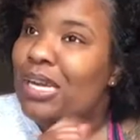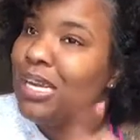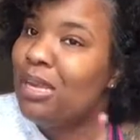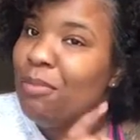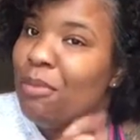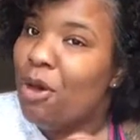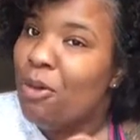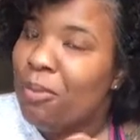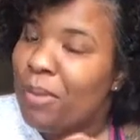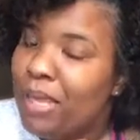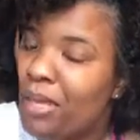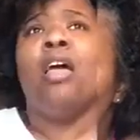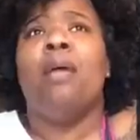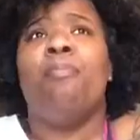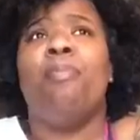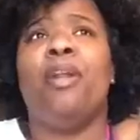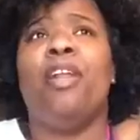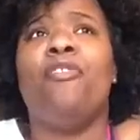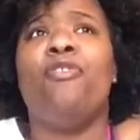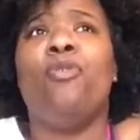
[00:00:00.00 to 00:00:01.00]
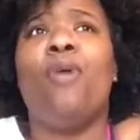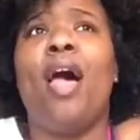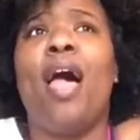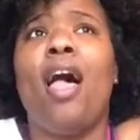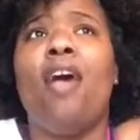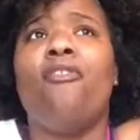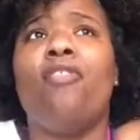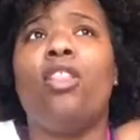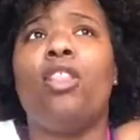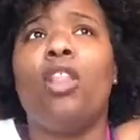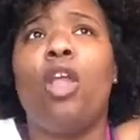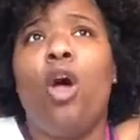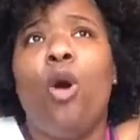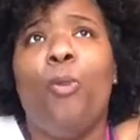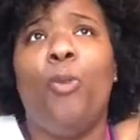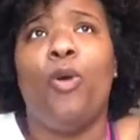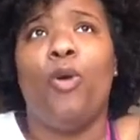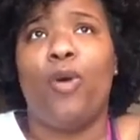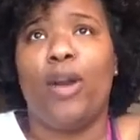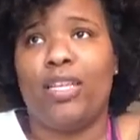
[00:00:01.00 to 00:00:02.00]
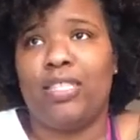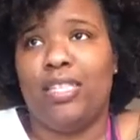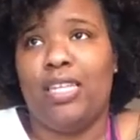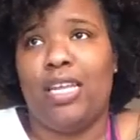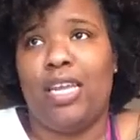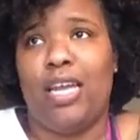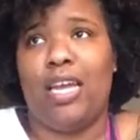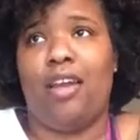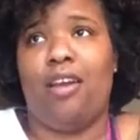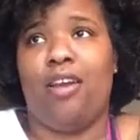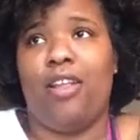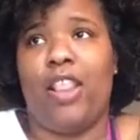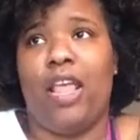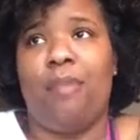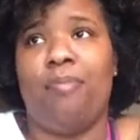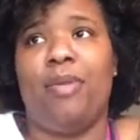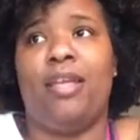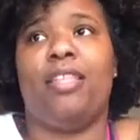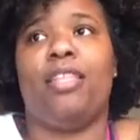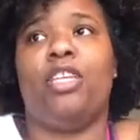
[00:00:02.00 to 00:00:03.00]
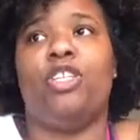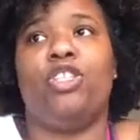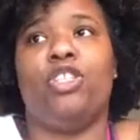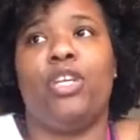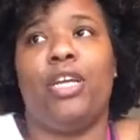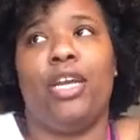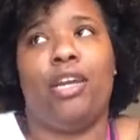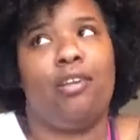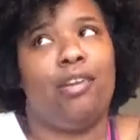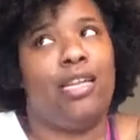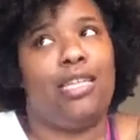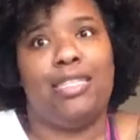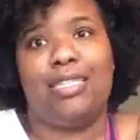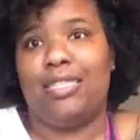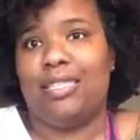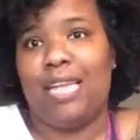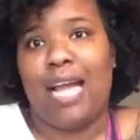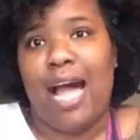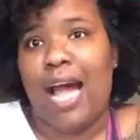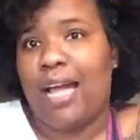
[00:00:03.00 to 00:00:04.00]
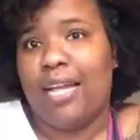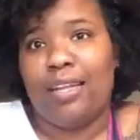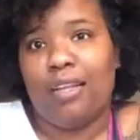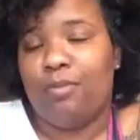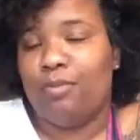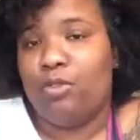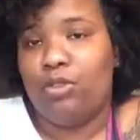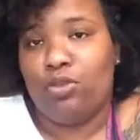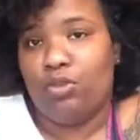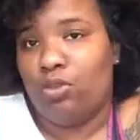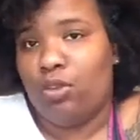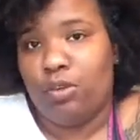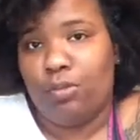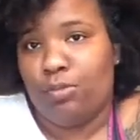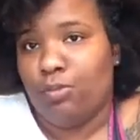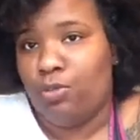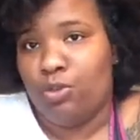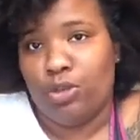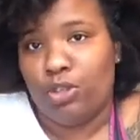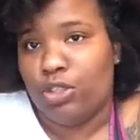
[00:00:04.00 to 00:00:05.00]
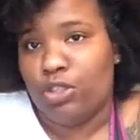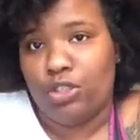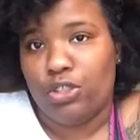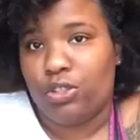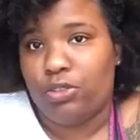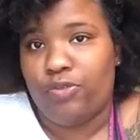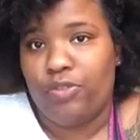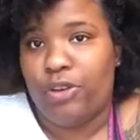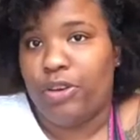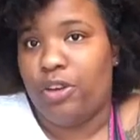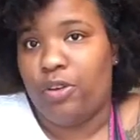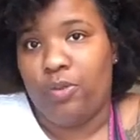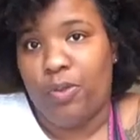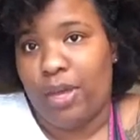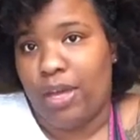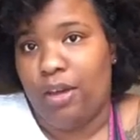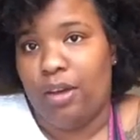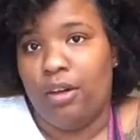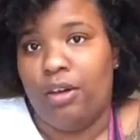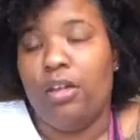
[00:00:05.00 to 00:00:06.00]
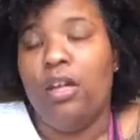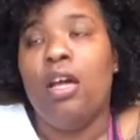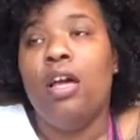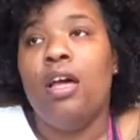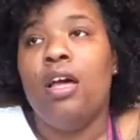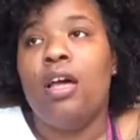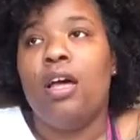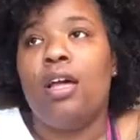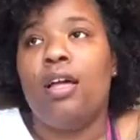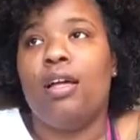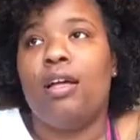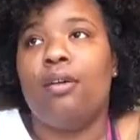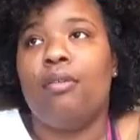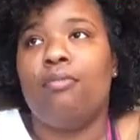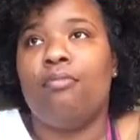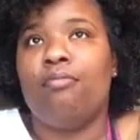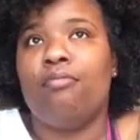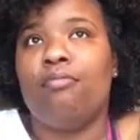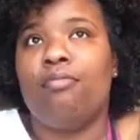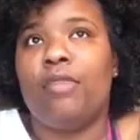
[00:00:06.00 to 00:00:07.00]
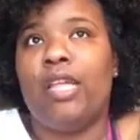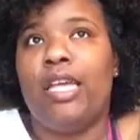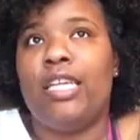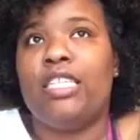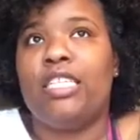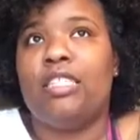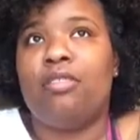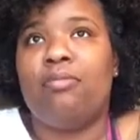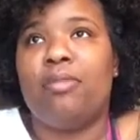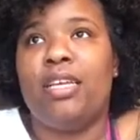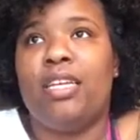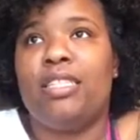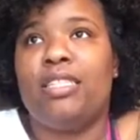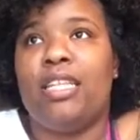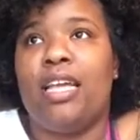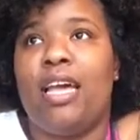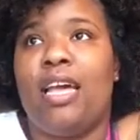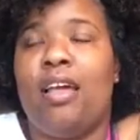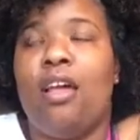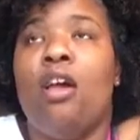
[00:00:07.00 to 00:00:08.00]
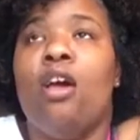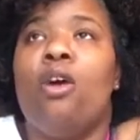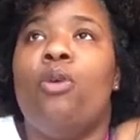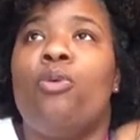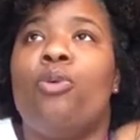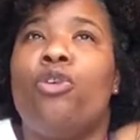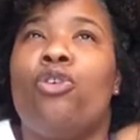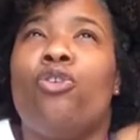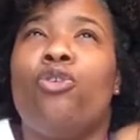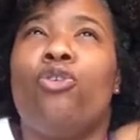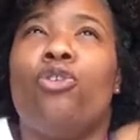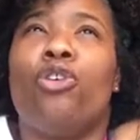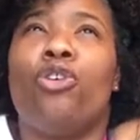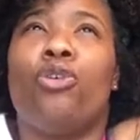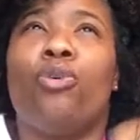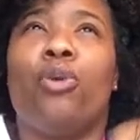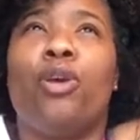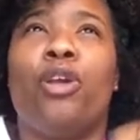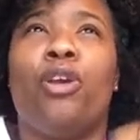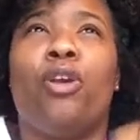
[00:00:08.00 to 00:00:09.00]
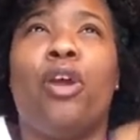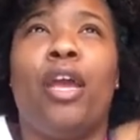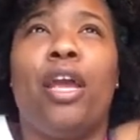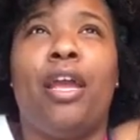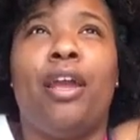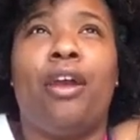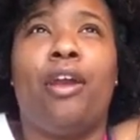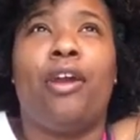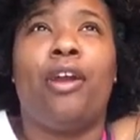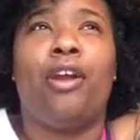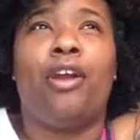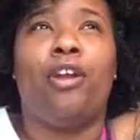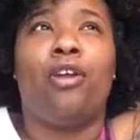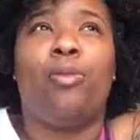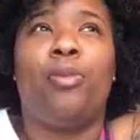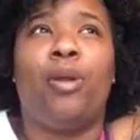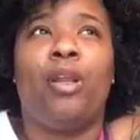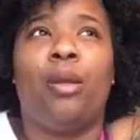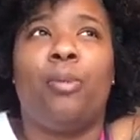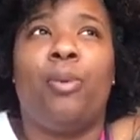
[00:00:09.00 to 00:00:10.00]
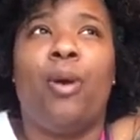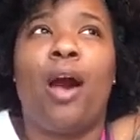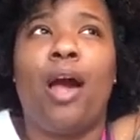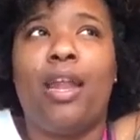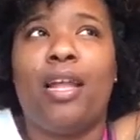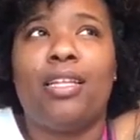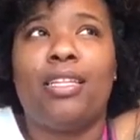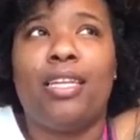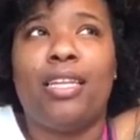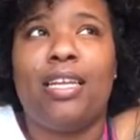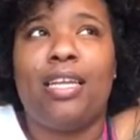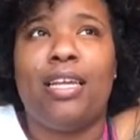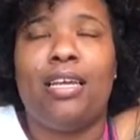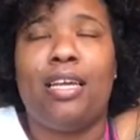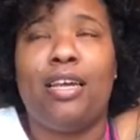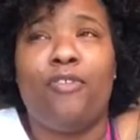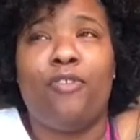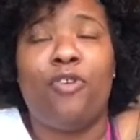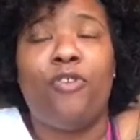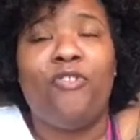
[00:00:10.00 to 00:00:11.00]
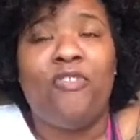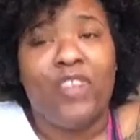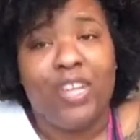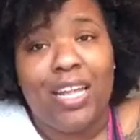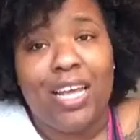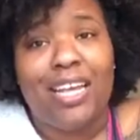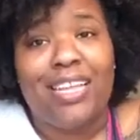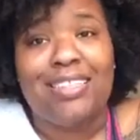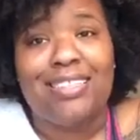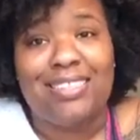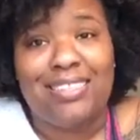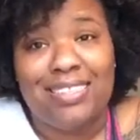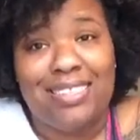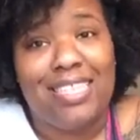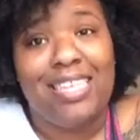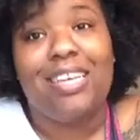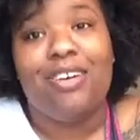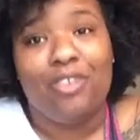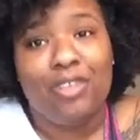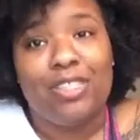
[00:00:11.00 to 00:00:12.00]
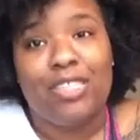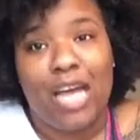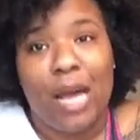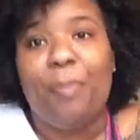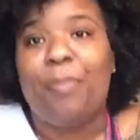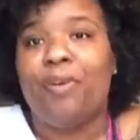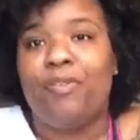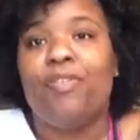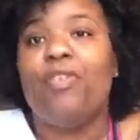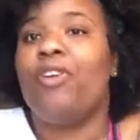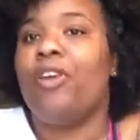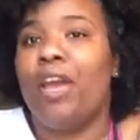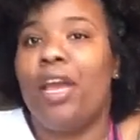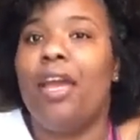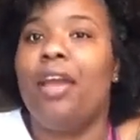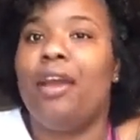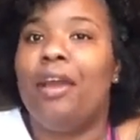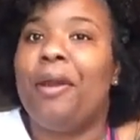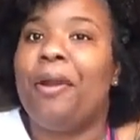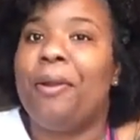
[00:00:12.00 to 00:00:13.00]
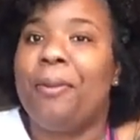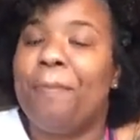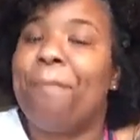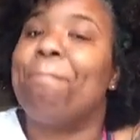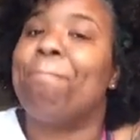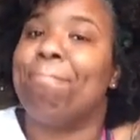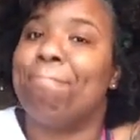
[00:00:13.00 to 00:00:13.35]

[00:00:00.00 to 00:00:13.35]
in a moment. But if you have low porosity hair, that means that your hair does not absorb moisture very well. It just means that when you are doing your hair, you're putting product in it. If you feel like it's sitting on top of your hair,